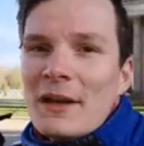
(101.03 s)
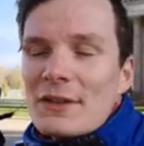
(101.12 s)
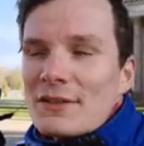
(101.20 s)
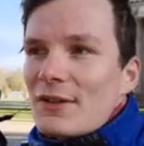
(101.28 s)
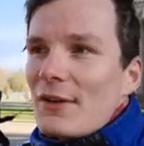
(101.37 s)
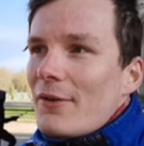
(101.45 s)

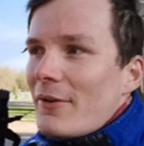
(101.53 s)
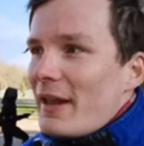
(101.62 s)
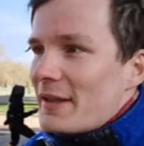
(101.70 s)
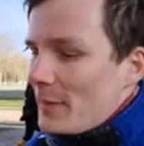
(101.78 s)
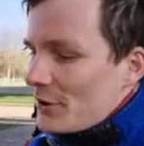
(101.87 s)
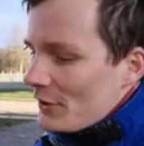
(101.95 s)
So
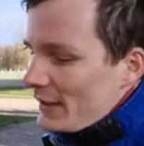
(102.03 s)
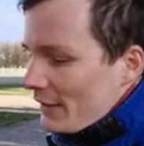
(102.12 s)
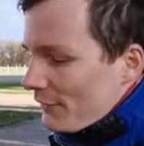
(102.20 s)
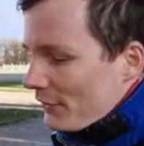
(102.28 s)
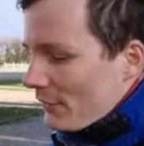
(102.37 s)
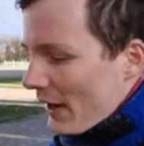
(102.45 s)
especially
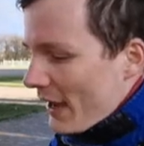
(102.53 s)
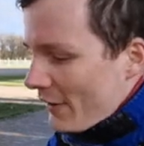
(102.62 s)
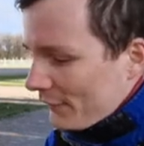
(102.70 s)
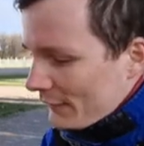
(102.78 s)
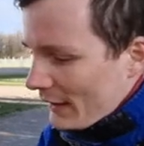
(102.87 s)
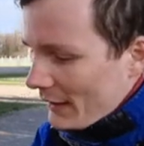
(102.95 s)
if you
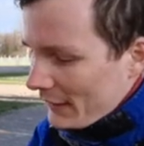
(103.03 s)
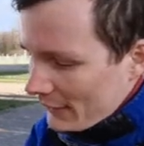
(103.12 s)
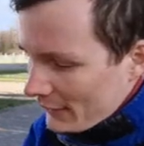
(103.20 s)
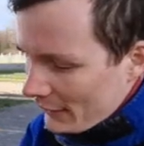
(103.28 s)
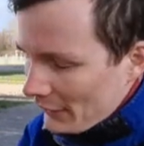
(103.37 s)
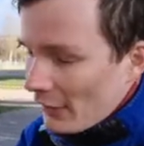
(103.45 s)
have
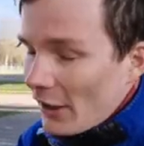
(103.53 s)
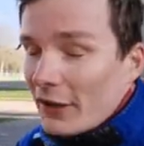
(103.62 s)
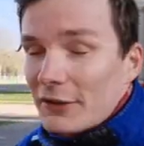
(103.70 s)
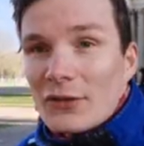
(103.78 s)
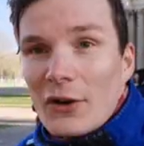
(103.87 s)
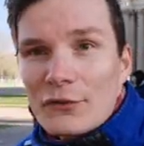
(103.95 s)
like a
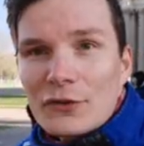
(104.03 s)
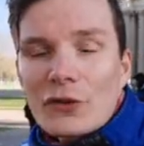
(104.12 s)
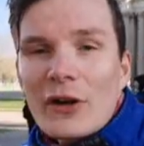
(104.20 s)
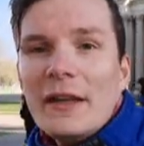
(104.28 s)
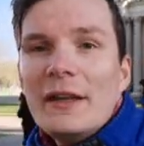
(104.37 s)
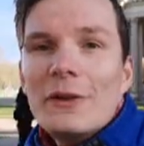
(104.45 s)
lot of
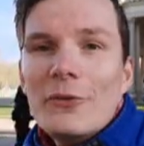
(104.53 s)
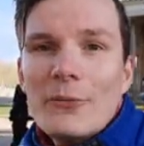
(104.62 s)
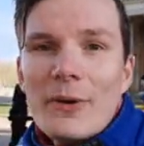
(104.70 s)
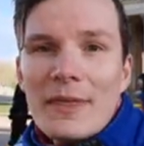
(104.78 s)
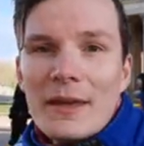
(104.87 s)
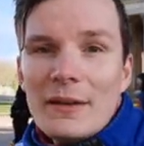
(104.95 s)
training
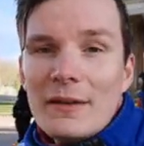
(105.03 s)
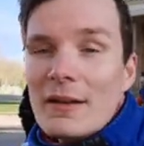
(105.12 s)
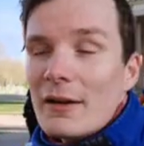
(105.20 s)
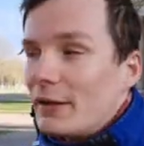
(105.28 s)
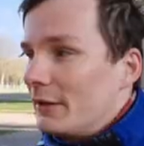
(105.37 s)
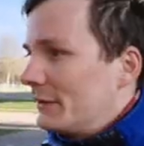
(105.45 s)

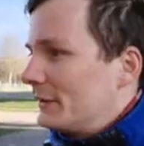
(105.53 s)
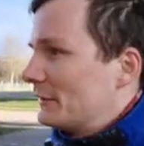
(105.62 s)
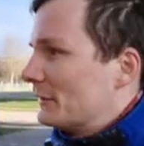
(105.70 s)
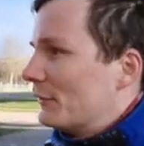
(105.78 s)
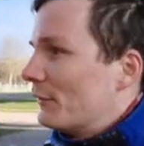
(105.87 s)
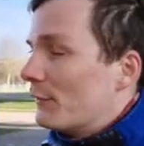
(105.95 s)
within
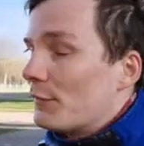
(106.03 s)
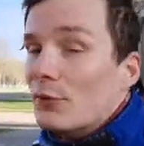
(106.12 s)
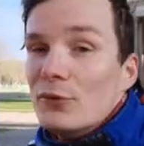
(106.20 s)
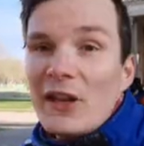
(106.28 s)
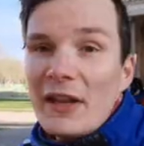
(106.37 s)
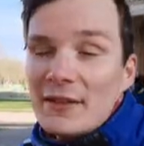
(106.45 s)
a
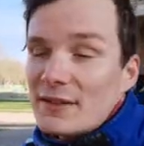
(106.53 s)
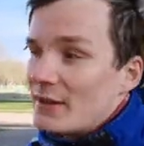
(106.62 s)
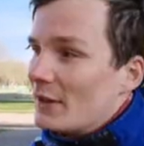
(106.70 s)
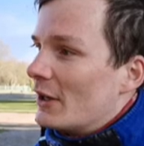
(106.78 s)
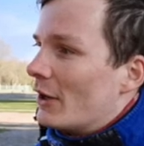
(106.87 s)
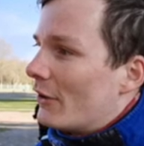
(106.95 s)
few days
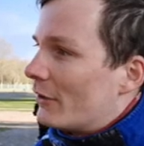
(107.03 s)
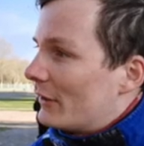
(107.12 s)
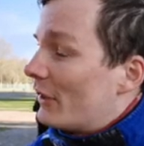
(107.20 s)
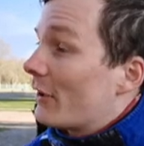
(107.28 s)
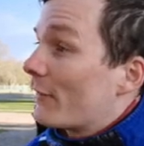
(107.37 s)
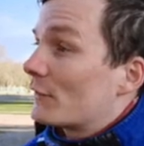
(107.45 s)
or a
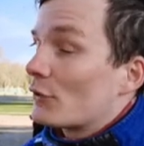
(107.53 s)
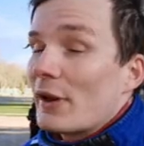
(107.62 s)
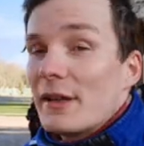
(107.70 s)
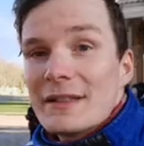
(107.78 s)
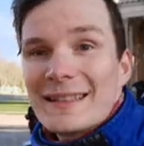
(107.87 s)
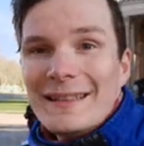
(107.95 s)
lot of
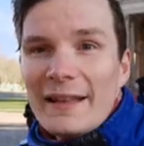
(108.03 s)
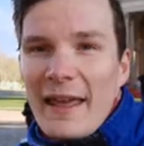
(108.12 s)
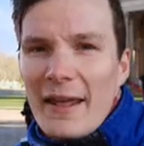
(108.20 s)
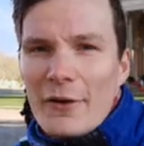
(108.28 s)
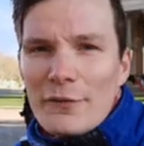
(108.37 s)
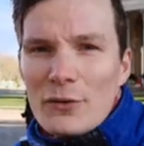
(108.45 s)
training still
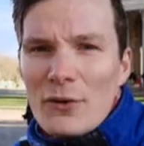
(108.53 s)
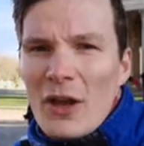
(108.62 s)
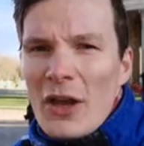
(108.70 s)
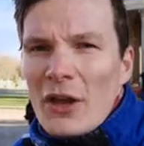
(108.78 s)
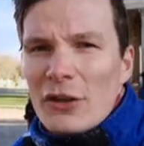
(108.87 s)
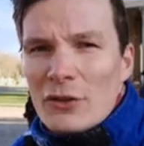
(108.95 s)
ahead of you,
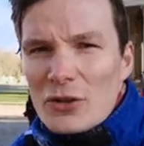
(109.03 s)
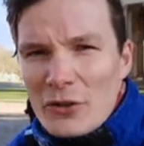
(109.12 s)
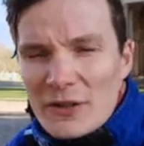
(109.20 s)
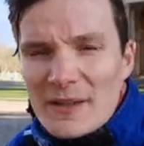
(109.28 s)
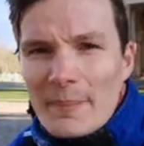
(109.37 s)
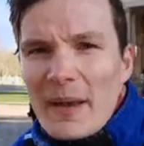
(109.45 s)
you
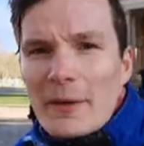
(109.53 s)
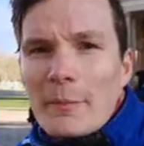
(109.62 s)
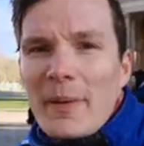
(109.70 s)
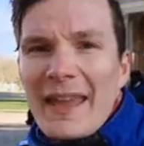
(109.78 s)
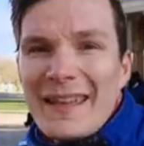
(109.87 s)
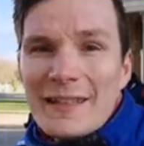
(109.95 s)
should
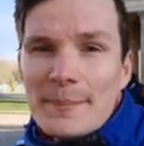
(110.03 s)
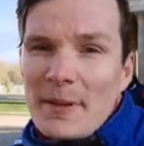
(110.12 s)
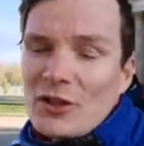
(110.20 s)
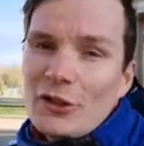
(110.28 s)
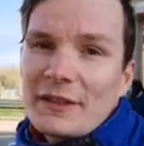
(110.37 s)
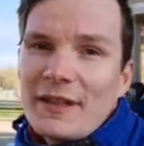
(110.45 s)
pay
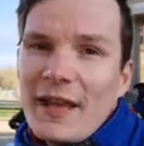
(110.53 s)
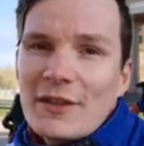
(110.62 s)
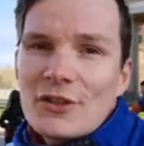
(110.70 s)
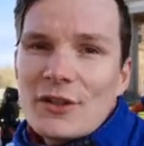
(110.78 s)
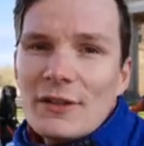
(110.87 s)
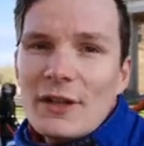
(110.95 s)
special
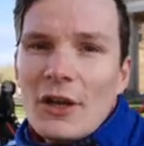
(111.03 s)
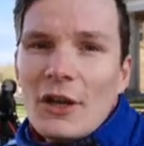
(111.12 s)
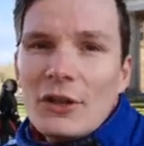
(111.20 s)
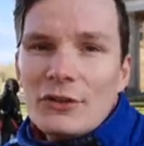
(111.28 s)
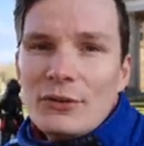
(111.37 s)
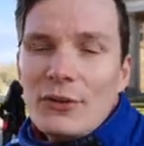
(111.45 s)
attention
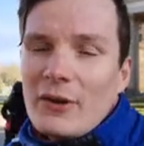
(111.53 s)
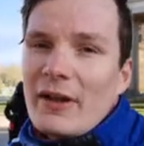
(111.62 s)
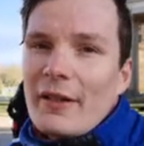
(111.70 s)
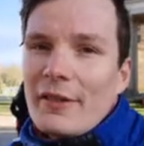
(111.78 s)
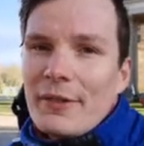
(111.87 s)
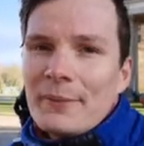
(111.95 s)
to your
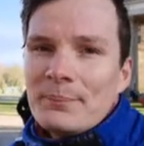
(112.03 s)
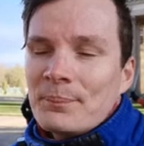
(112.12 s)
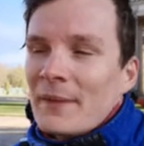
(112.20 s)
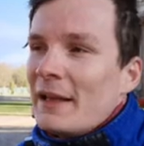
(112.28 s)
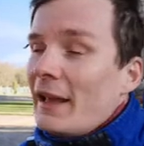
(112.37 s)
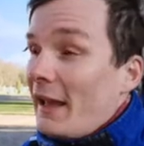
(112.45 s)
health
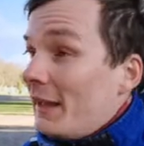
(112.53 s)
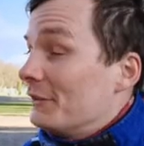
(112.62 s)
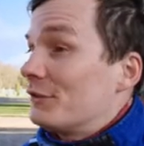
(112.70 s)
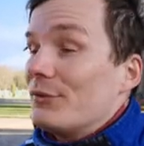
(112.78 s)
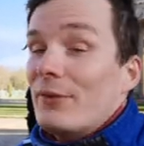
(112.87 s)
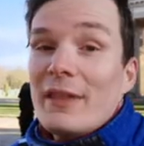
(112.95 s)

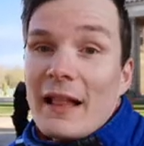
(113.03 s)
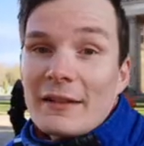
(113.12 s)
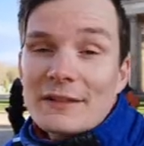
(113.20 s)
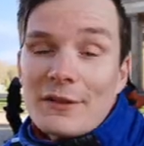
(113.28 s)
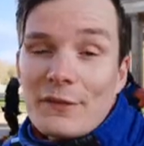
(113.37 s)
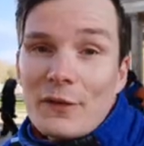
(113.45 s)
and to the
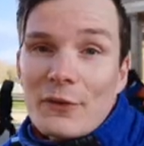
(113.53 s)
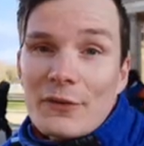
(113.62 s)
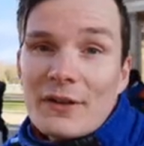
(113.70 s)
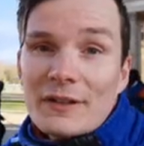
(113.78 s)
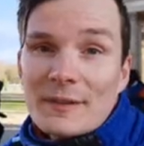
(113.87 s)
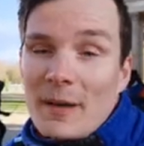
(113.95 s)
health of
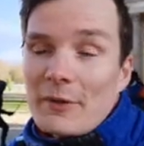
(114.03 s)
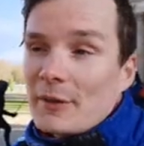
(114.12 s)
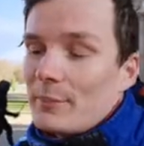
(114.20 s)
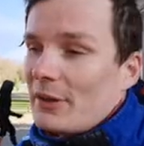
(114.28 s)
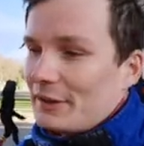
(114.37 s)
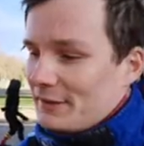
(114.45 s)
your
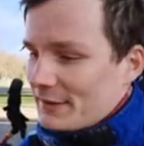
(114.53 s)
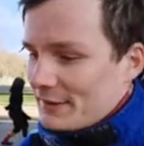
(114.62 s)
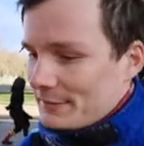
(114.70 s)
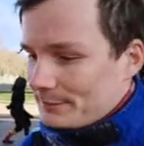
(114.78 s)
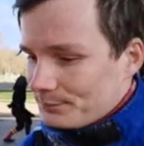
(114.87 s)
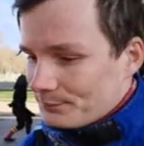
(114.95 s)
sparring
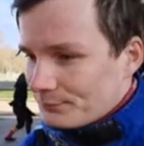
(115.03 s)
partners.